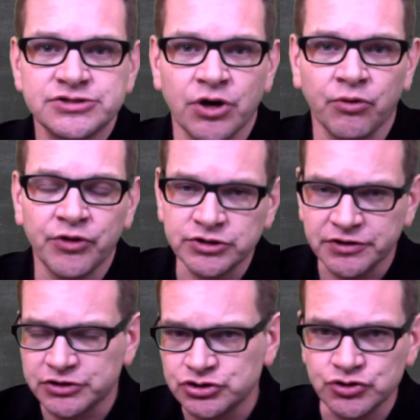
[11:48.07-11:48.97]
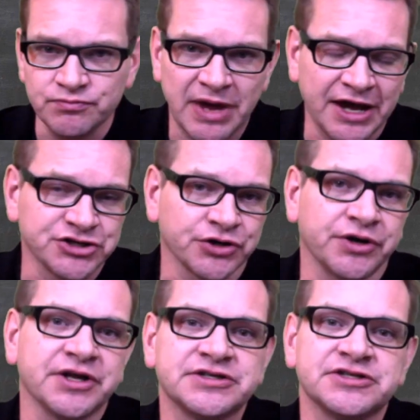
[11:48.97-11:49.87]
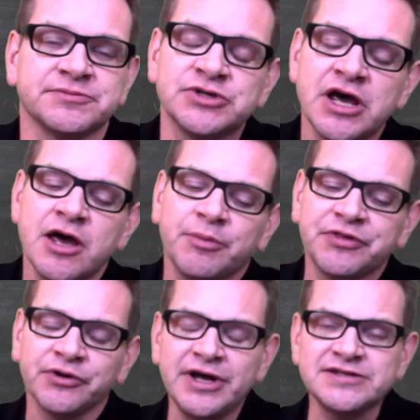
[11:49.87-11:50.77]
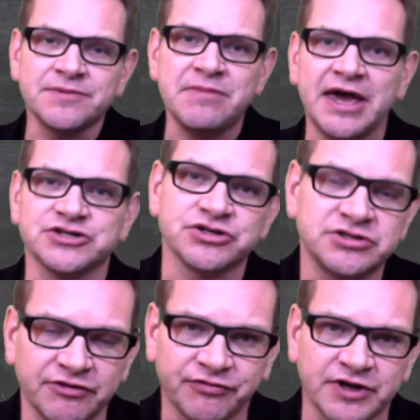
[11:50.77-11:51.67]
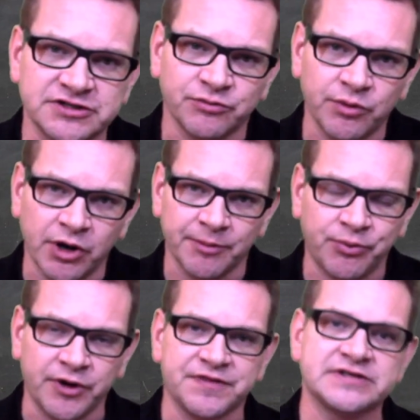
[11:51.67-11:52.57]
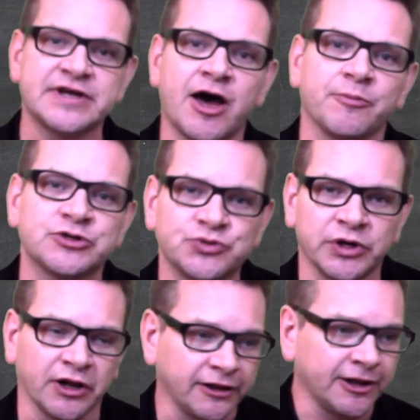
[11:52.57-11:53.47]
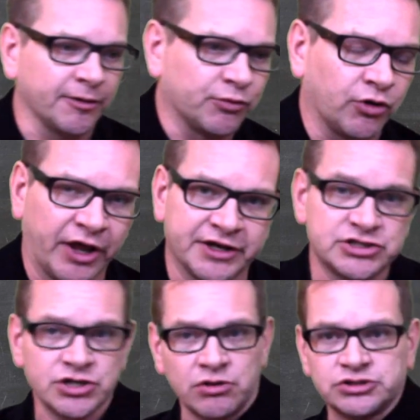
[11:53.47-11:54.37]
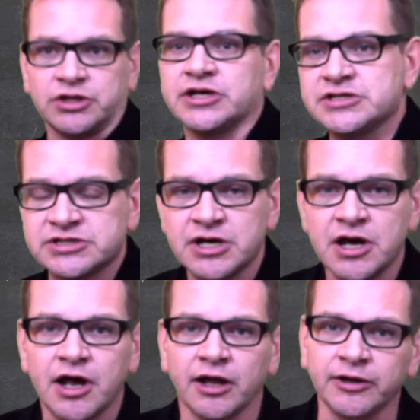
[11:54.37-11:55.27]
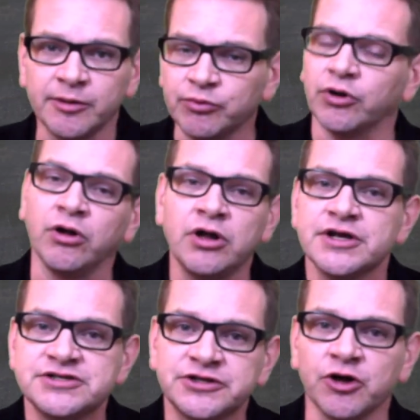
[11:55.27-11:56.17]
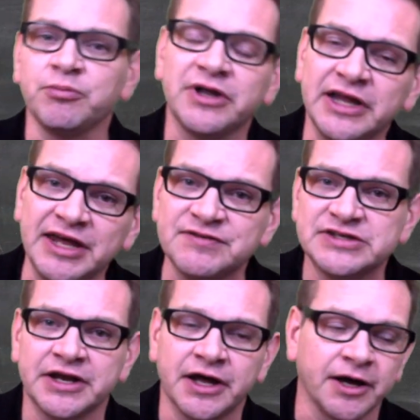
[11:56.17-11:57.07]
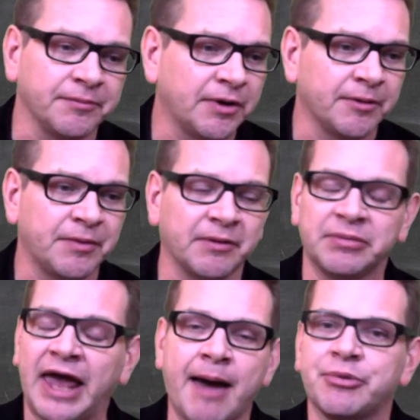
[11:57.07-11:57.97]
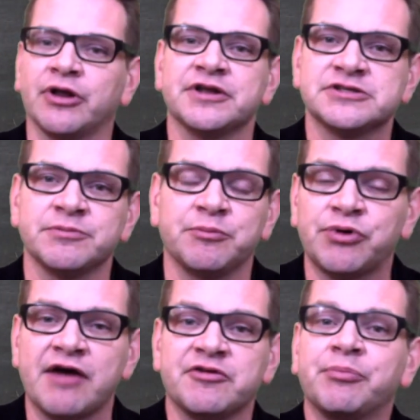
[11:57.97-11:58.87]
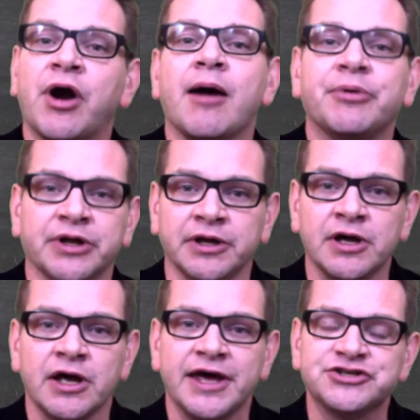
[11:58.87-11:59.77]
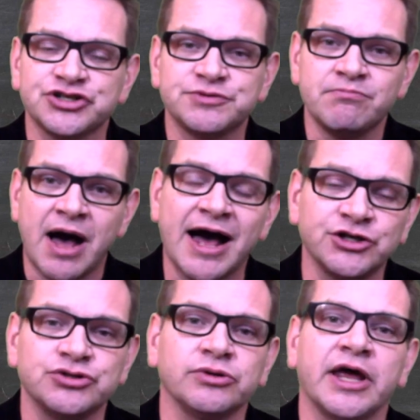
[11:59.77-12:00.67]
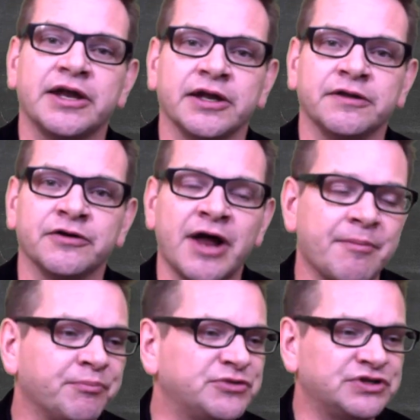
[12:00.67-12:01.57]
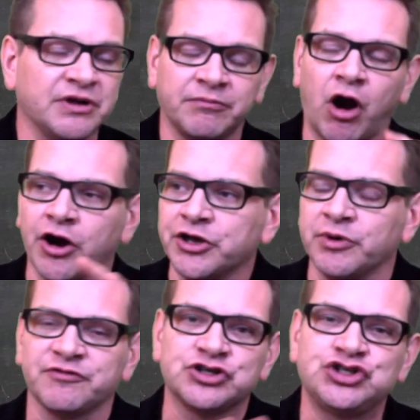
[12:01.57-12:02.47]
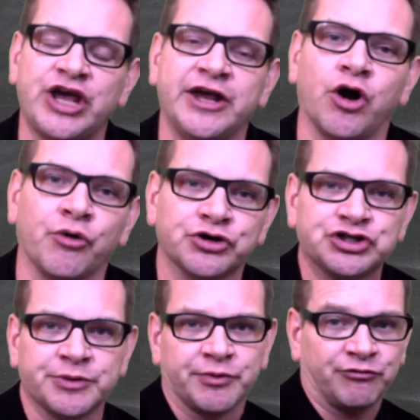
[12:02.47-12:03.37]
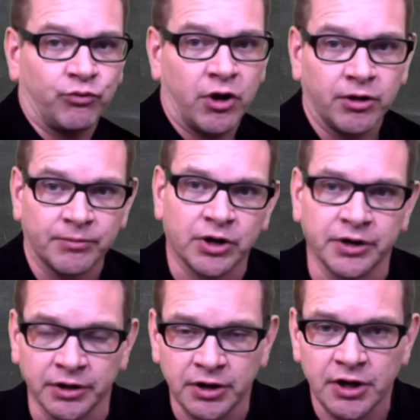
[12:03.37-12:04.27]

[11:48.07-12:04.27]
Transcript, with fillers: So those are the two major criticisms. But there is a major difference, and we want to point this out, between a liberal and a socialist. A liberal still believes in a, um, a um, capitalism and private property. It's just modulated. They're not arguing for state ownership of Walmart.